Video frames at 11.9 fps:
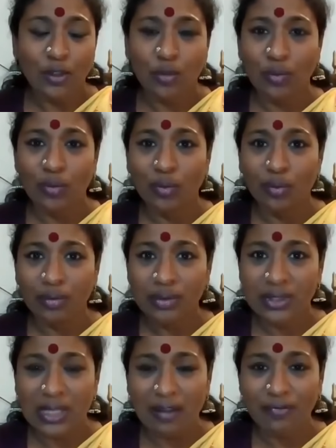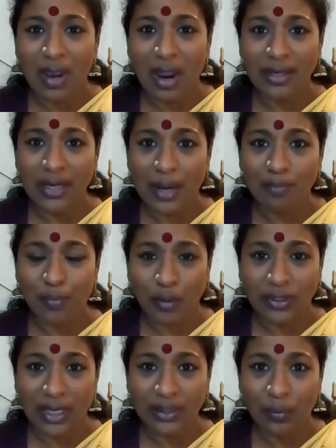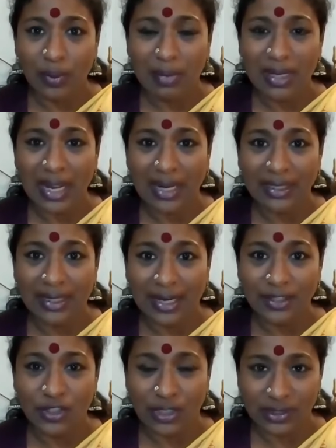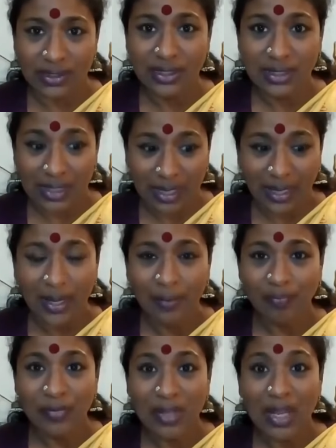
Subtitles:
to safeguard and protect women and get justice, A.